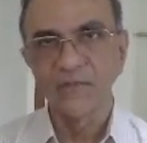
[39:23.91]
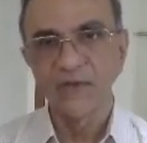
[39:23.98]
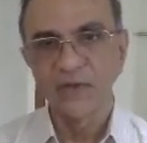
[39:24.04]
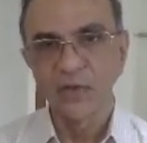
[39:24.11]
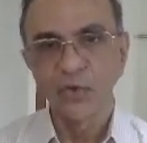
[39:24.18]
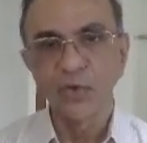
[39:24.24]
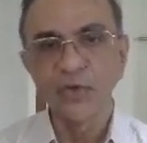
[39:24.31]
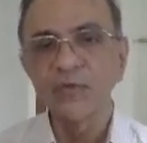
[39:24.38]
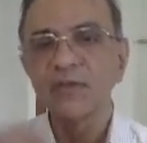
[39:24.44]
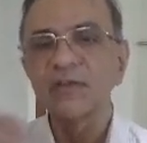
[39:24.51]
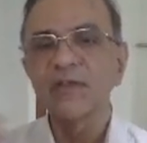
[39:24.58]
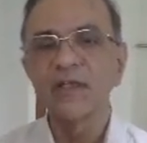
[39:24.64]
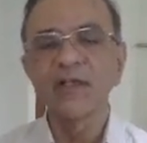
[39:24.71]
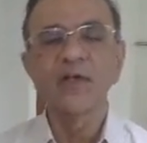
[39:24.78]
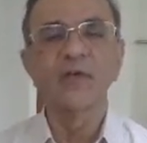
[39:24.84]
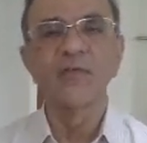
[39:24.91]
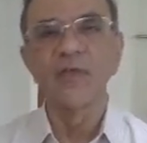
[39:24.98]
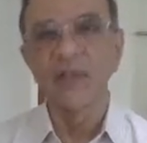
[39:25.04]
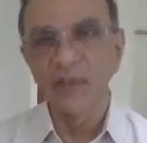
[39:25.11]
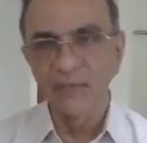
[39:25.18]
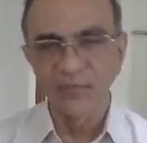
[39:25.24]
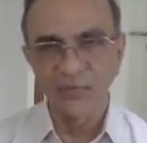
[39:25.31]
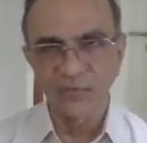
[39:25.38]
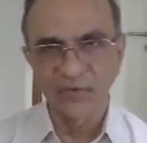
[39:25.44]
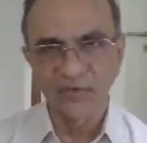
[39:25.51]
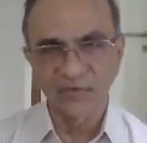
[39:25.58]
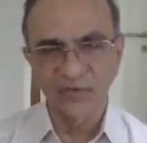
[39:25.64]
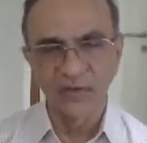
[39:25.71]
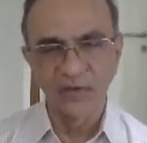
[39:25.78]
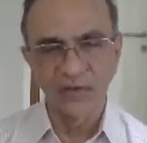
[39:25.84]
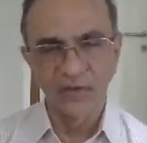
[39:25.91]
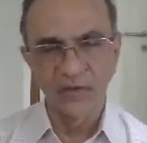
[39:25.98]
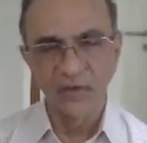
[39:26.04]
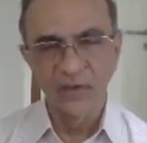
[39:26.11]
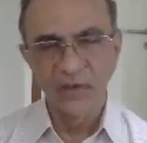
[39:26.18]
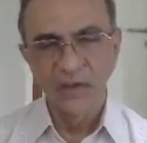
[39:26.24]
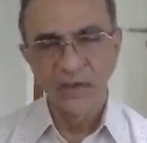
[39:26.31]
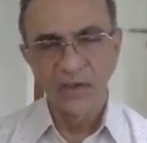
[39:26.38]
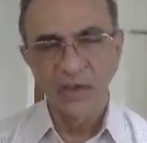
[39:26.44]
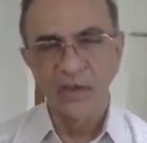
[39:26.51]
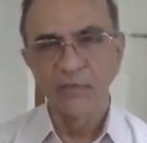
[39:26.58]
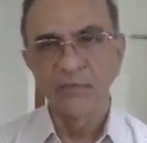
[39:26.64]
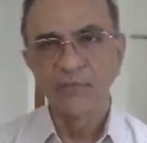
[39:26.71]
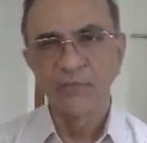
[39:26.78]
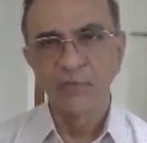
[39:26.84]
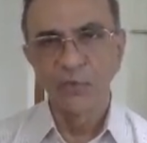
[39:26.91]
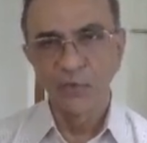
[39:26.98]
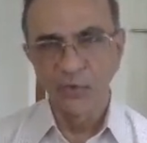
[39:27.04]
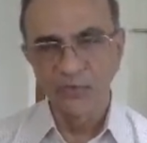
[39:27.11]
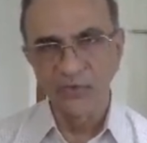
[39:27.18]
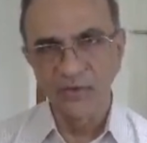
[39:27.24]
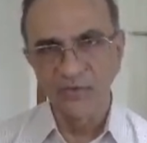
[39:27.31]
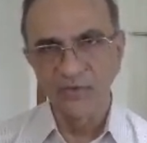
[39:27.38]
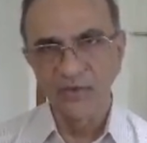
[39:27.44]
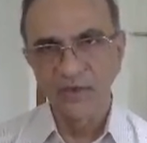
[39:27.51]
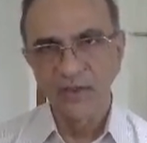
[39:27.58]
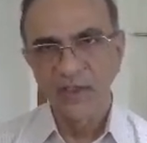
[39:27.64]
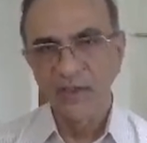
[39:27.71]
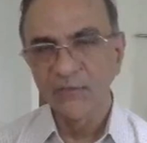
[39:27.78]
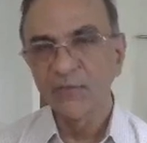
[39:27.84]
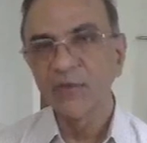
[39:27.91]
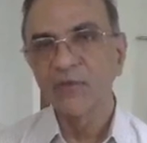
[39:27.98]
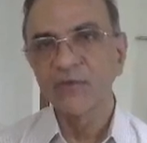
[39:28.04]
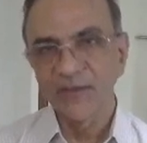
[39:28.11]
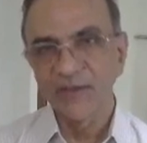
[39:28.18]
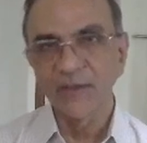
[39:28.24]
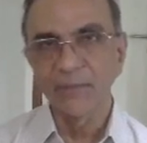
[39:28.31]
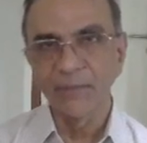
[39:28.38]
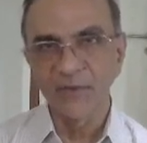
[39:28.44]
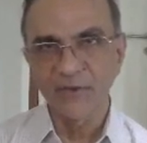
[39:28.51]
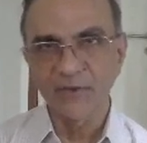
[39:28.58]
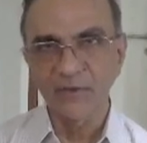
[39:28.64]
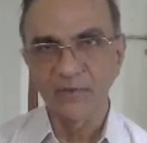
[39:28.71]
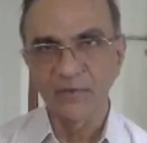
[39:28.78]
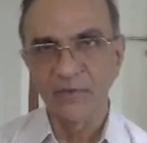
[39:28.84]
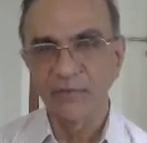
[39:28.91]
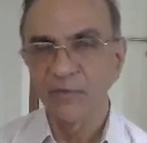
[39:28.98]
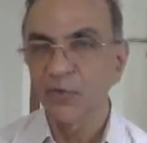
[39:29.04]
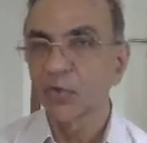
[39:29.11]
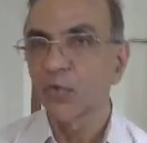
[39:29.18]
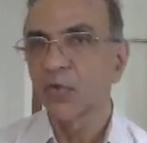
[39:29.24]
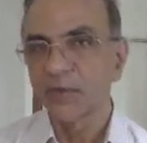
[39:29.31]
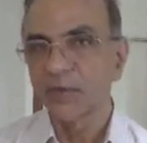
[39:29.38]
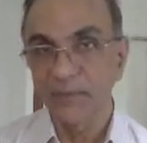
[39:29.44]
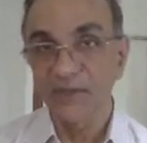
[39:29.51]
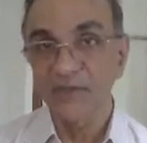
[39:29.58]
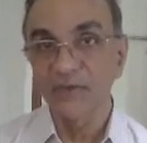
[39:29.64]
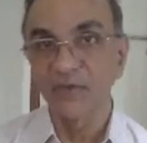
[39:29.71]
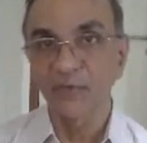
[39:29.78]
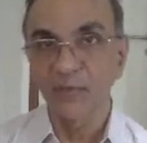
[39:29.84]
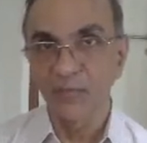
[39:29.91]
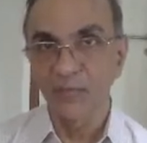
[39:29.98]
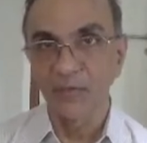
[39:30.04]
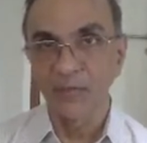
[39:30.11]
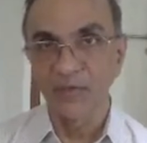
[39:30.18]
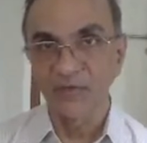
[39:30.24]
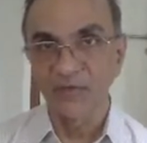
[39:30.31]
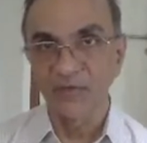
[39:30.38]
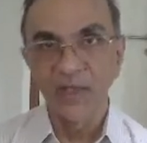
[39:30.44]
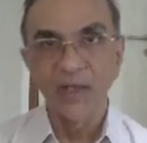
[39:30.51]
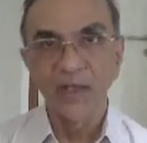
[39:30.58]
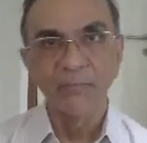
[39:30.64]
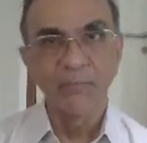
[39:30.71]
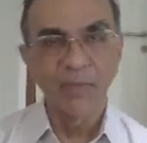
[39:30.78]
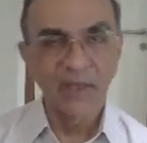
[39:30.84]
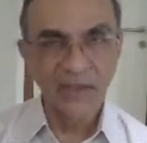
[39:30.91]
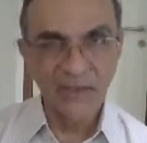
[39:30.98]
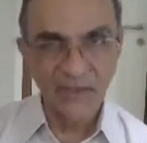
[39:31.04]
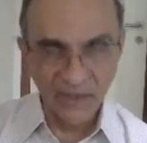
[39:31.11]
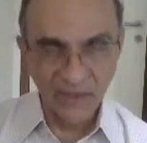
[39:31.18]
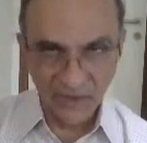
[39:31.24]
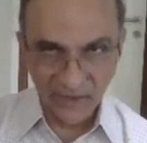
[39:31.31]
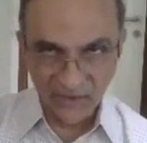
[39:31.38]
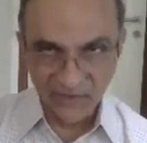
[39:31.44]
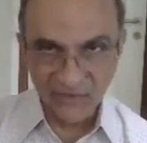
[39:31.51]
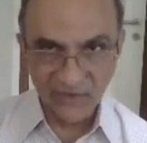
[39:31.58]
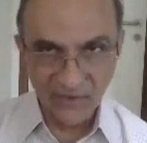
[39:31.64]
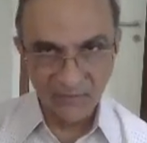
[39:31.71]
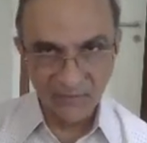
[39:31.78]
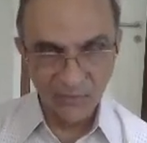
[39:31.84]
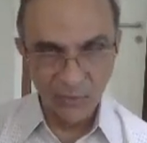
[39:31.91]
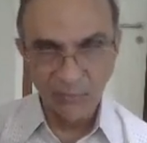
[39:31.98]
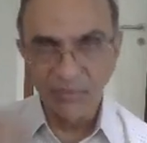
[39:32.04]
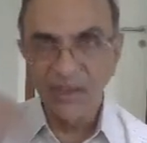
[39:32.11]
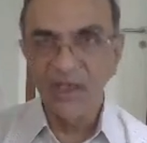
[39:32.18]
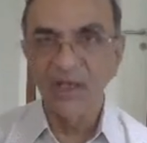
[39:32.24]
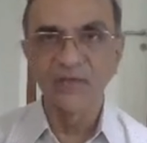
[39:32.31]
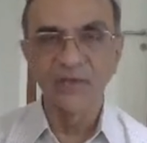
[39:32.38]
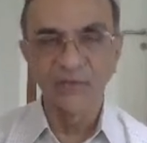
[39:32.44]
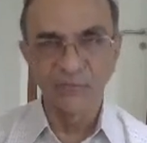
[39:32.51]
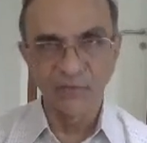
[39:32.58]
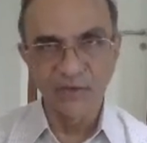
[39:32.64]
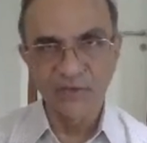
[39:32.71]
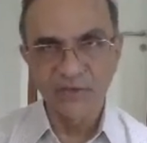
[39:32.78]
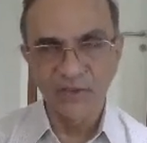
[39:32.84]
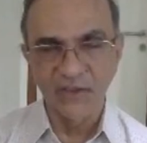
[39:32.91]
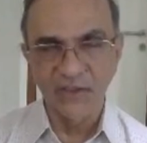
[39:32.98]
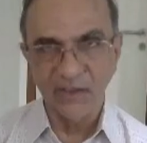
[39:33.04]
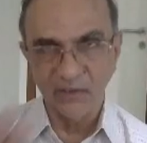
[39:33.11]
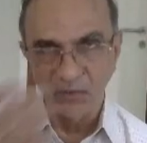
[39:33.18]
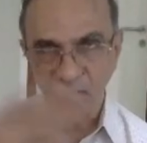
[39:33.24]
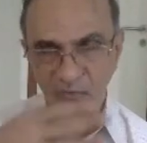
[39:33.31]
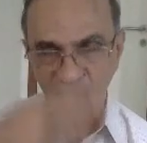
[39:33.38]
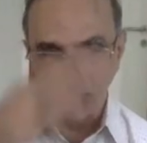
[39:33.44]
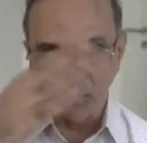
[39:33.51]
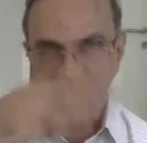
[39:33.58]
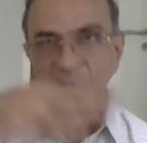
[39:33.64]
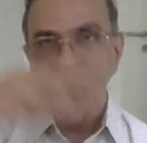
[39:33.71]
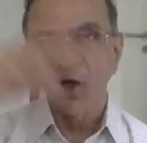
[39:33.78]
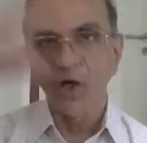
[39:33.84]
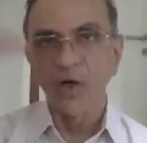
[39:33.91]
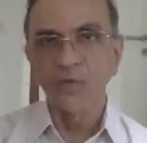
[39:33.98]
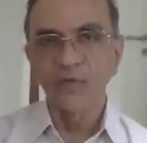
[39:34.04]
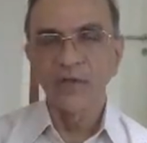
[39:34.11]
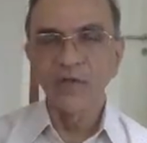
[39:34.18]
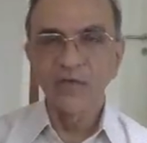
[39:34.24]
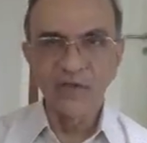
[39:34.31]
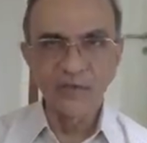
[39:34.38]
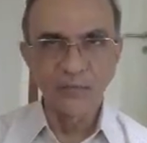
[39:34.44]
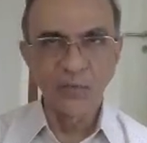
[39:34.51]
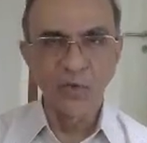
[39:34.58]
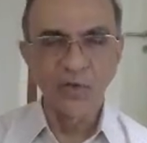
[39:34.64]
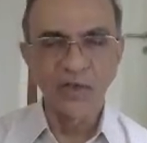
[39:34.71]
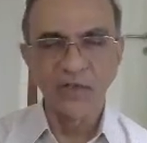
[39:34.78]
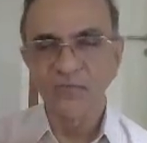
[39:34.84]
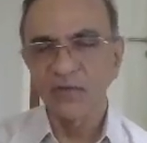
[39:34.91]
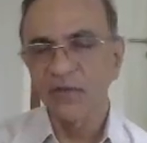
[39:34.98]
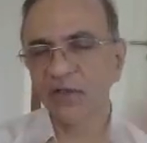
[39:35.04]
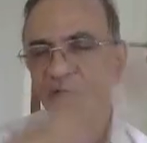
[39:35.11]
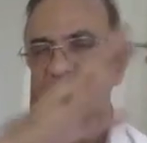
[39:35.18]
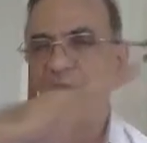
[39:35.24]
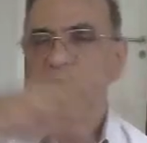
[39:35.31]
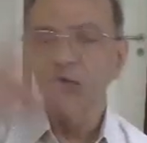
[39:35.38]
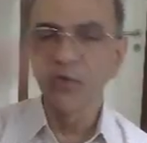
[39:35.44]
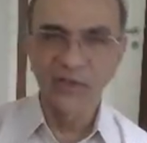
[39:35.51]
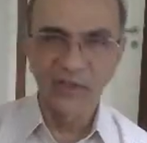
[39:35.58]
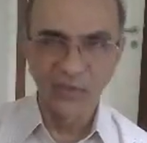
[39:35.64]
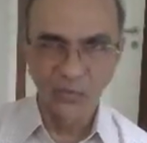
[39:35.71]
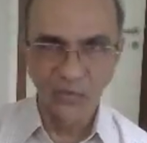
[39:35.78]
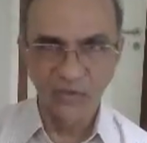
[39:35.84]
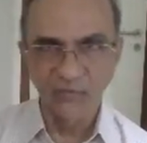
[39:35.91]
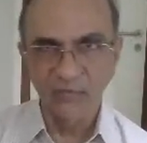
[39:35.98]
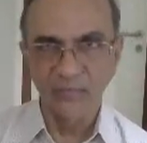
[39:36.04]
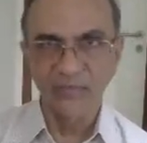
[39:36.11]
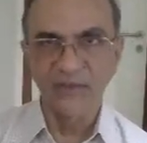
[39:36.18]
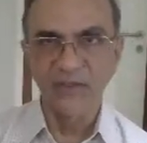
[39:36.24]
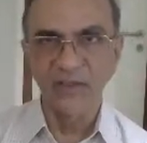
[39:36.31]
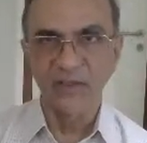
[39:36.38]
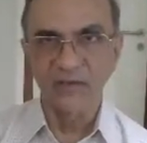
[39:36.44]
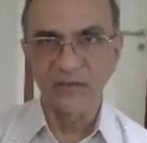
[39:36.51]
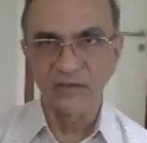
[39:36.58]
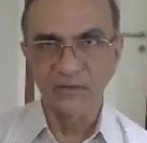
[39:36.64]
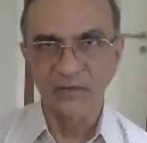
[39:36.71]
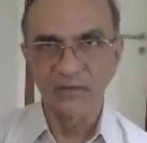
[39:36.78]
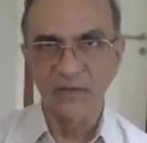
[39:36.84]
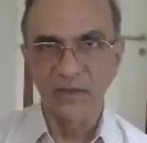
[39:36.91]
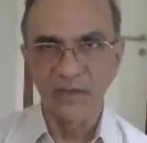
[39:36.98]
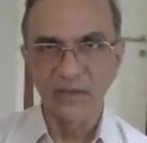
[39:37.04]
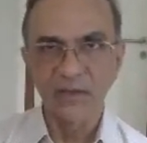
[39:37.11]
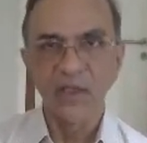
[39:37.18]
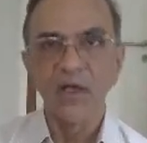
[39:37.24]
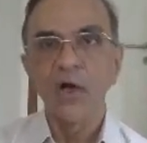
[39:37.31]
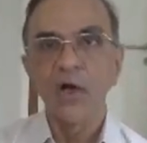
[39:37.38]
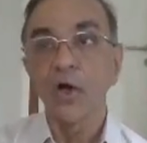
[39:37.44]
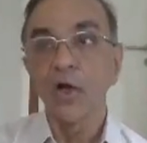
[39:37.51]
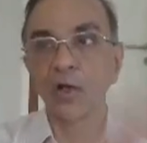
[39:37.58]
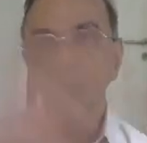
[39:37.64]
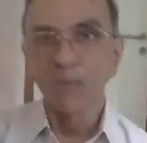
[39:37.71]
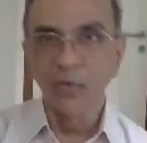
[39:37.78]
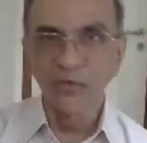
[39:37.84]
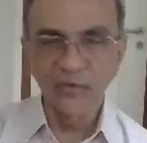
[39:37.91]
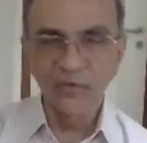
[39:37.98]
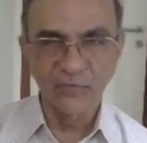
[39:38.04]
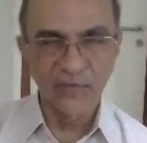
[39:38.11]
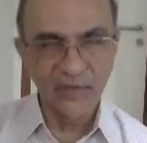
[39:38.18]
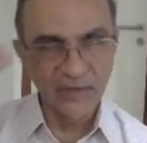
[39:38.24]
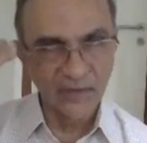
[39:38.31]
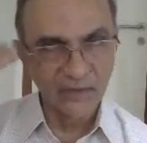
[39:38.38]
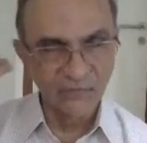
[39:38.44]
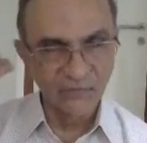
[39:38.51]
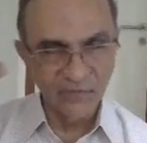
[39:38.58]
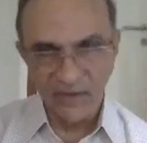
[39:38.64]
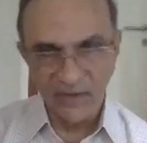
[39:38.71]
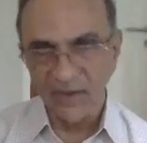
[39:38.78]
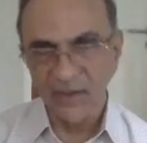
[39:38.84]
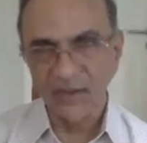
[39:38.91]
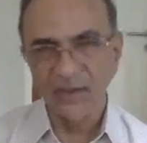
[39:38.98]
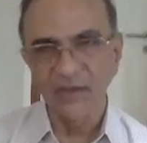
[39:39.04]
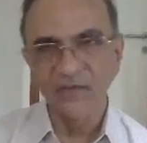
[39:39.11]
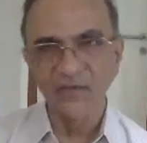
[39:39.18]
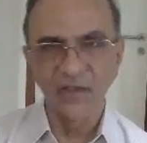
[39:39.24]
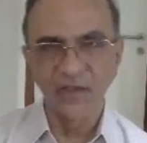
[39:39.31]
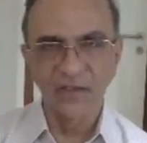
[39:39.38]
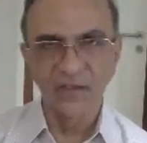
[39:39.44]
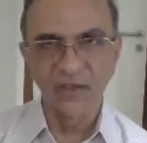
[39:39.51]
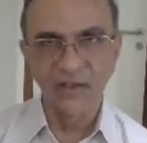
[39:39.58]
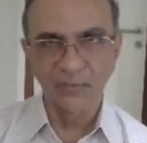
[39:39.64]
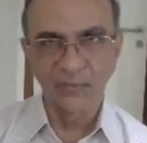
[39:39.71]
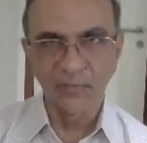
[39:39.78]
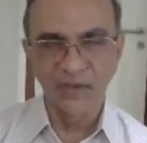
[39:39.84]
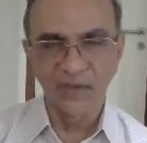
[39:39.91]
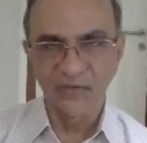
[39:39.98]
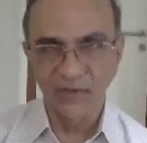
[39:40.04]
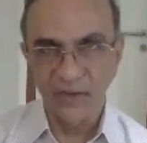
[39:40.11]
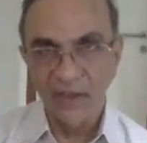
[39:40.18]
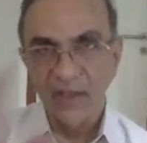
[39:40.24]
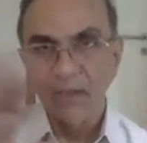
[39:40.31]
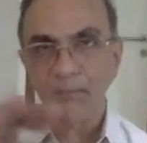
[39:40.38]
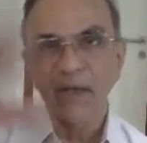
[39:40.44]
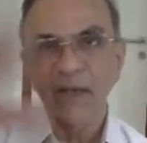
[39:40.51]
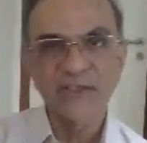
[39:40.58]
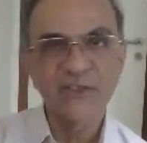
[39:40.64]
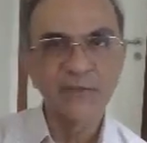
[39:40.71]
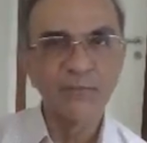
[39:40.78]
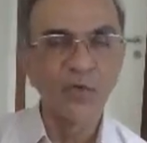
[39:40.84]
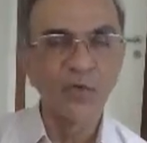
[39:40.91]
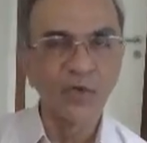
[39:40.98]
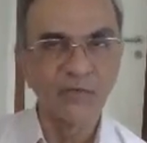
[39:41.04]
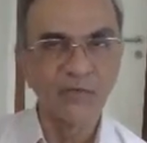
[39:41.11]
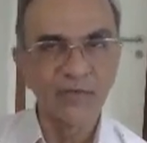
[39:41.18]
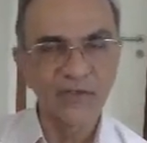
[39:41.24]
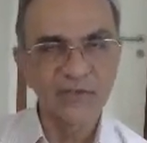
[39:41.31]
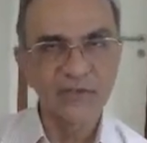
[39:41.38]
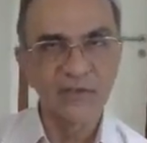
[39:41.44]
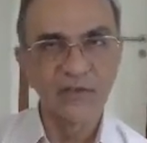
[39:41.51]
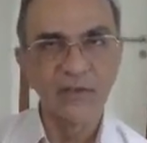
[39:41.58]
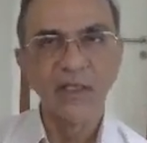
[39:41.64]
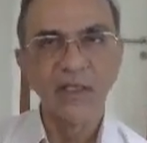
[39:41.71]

You don't even think of ligament of fluorosis if you've seen the patient, if you know what the patient's problem is. But in an exam, you will be asked differential diagnosis of increased bone density. How do you tell one from the other, right? All bones affected, very likely skeletal dysplasia. Patchy bone affection,